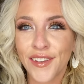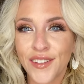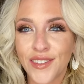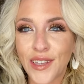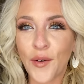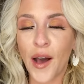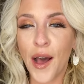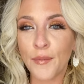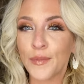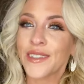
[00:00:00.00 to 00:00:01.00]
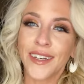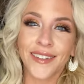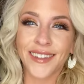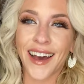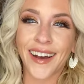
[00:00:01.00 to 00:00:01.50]
so um,
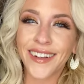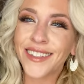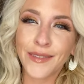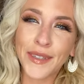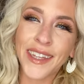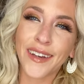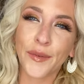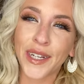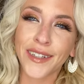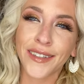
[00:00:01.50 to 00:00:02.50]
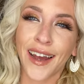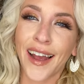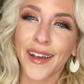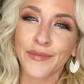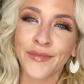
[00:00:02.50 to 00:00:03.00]
besides that, it's just been like a weird
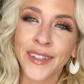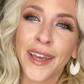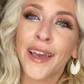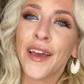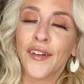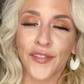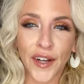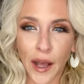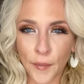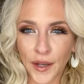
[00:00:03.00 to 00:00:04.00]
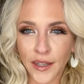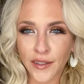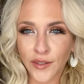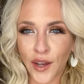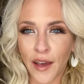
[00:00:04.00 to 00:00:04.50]
time for
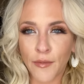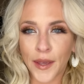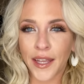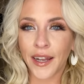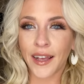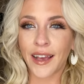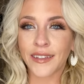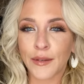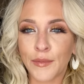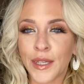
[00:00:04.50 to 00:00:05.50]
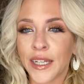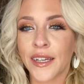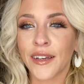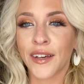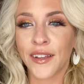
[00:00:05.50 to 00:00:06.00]
companies. So I haven't been getting as
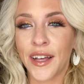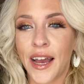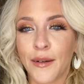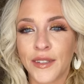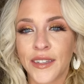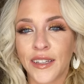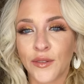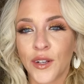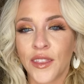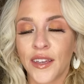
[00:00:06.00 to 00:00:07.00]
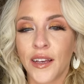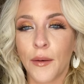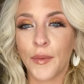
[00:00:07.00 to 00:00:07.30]
many collabs and that sort of thing.